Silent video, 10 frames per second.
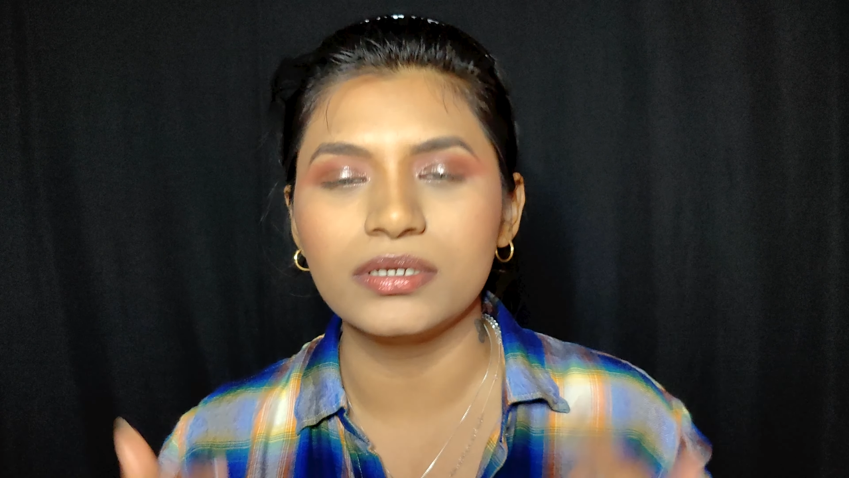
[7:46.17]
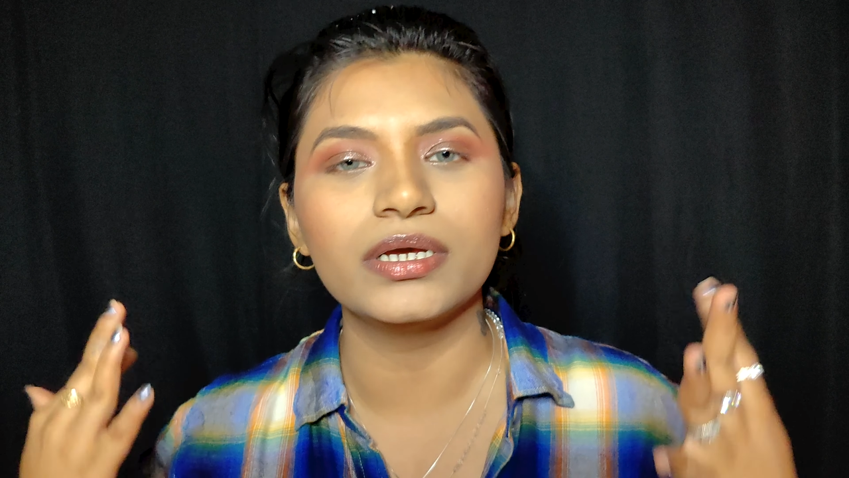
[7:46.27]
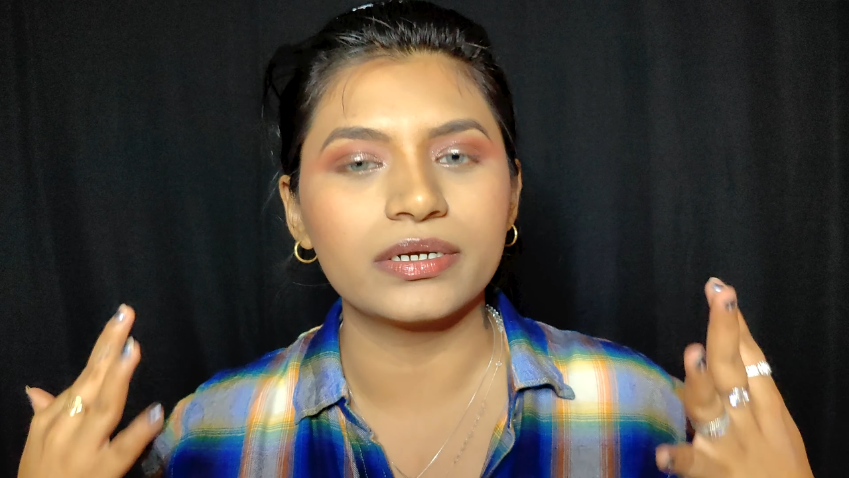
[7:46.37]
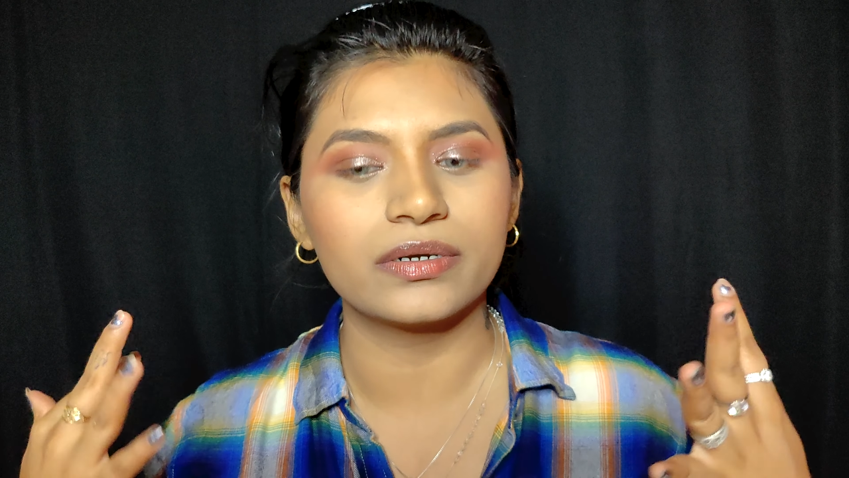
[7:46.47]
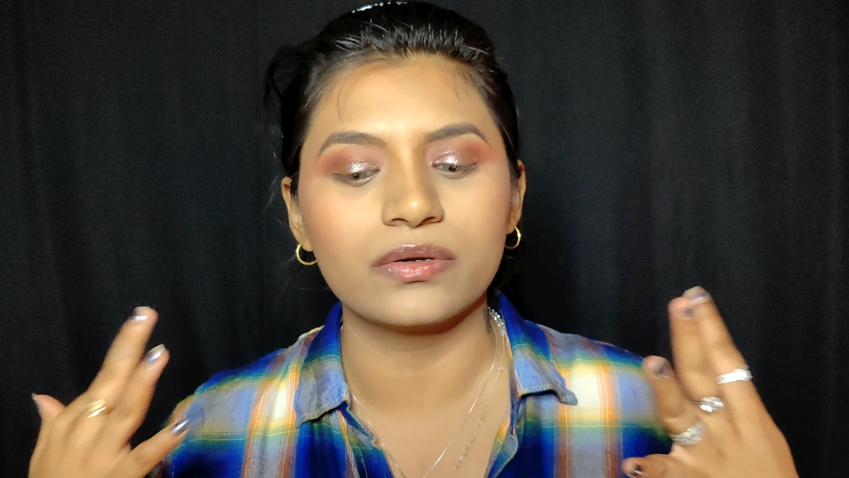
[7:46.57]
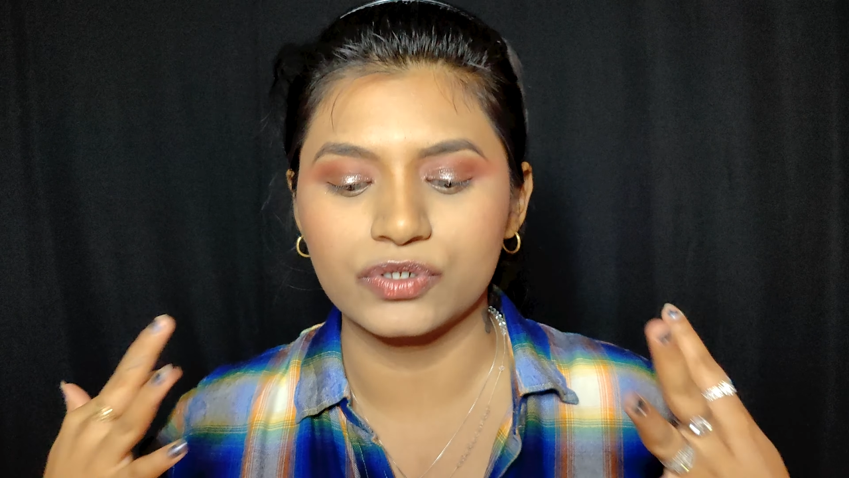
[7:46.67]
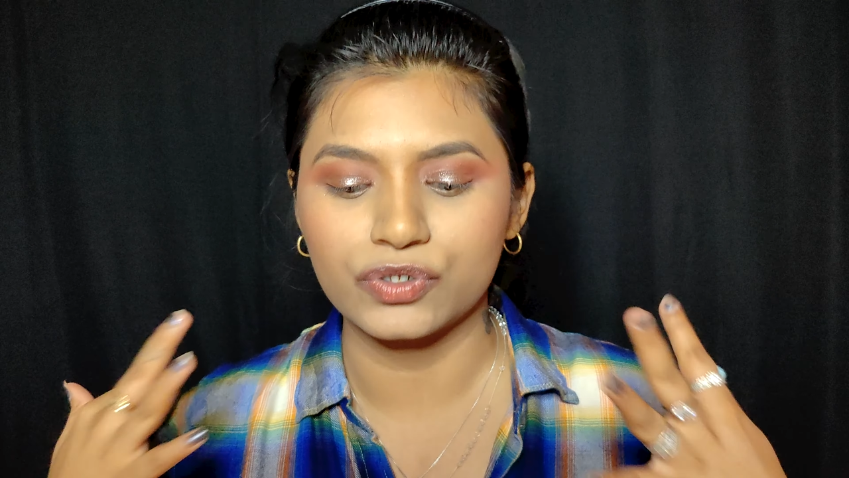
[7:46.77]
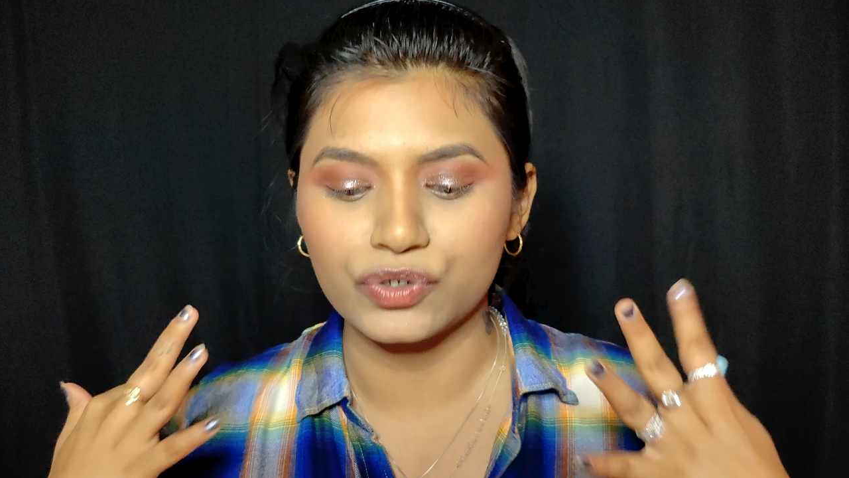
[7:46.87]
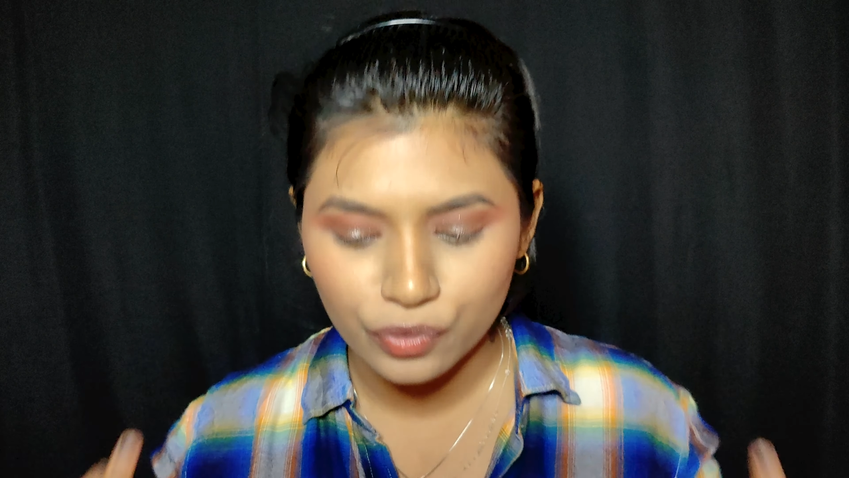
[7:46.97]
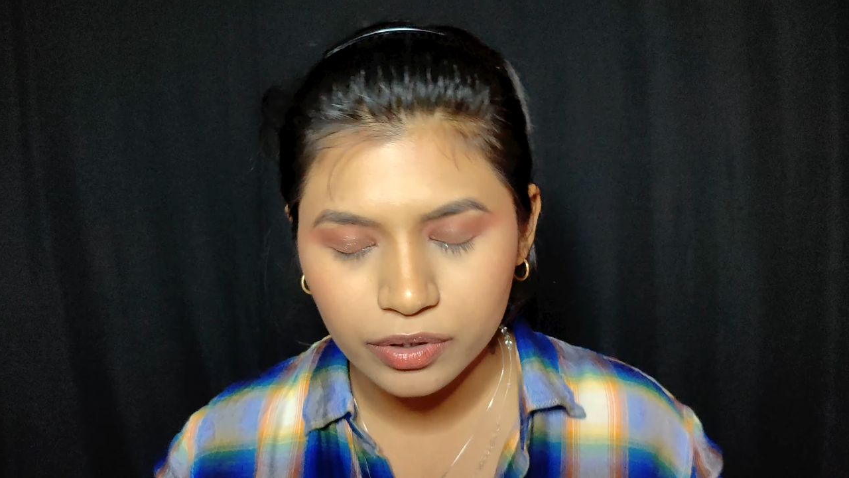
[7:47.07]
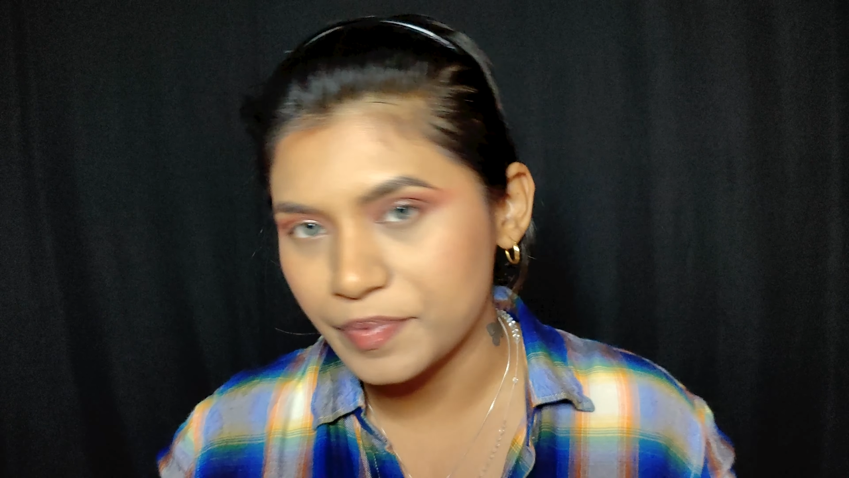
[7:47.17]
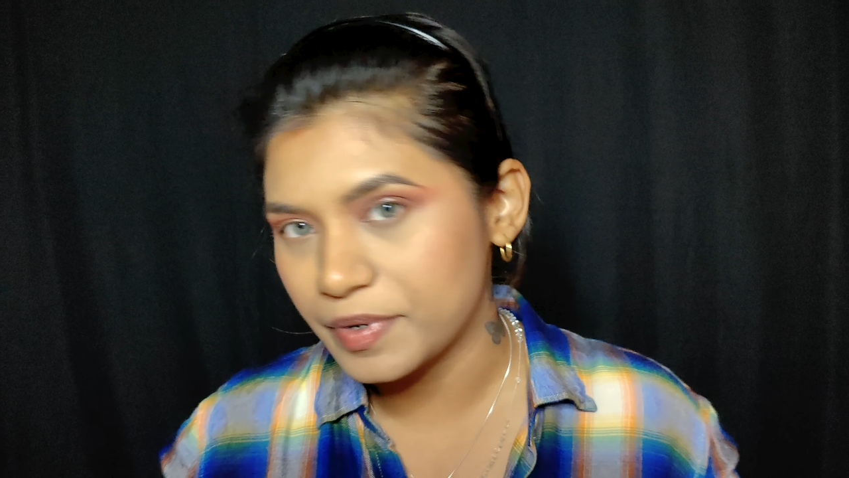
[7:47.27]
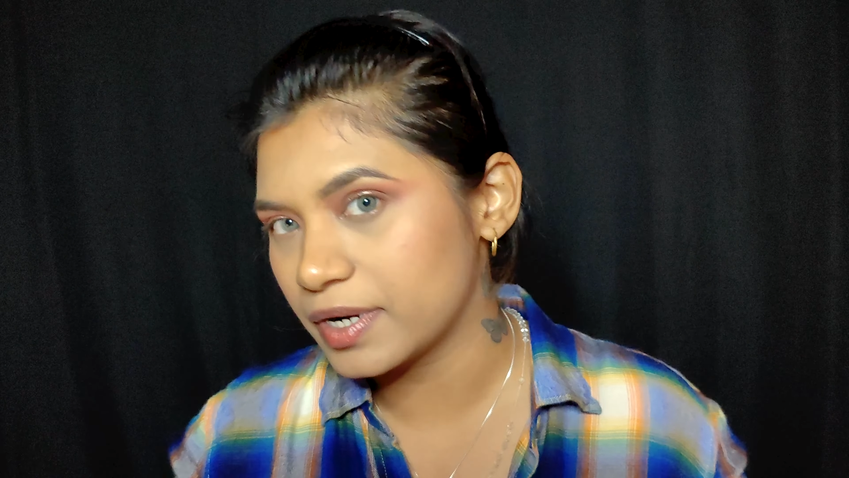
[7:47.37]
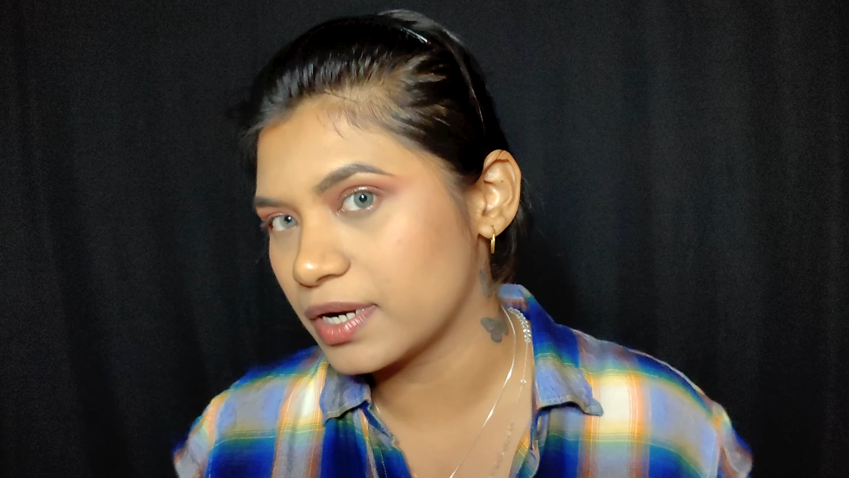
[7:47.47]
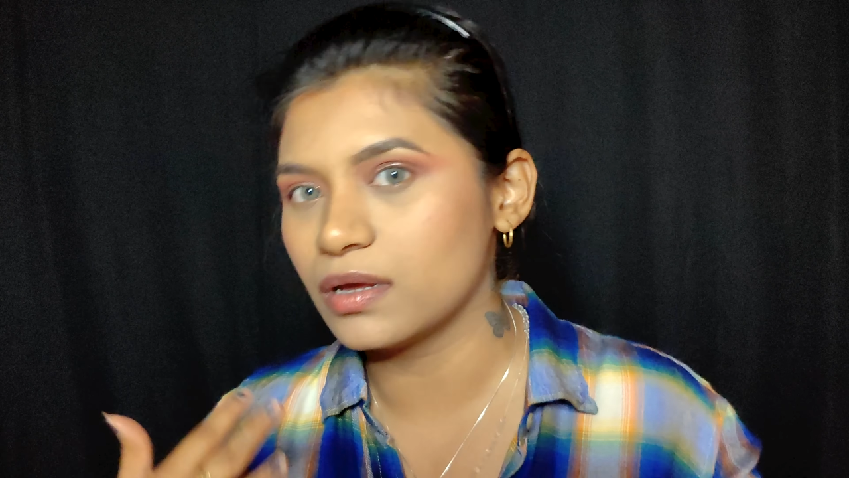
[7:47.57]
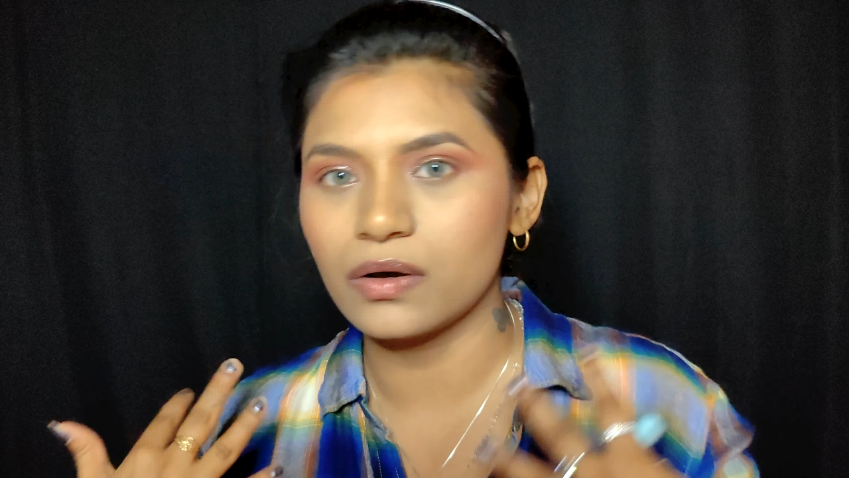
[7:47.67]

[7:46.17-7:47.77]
It looks really pretty,